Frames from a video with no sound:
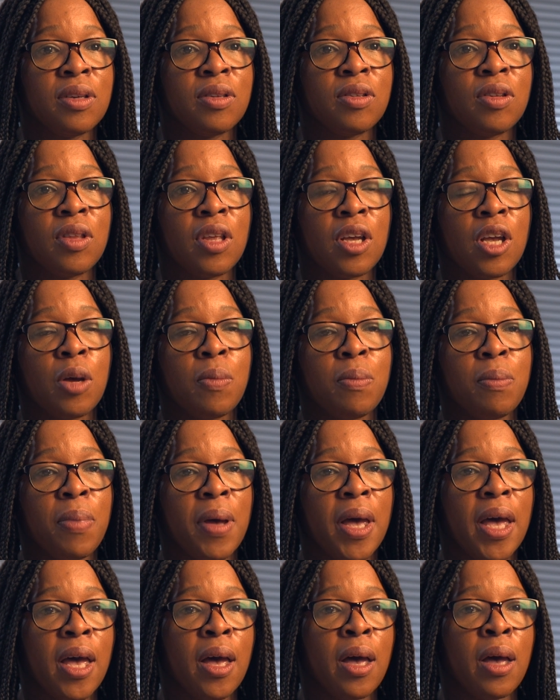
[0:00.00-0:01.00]
So they
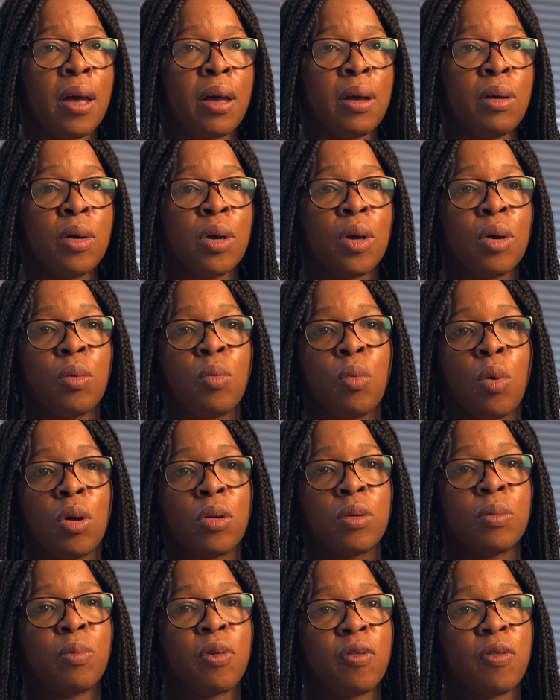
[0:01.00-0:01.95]
compare one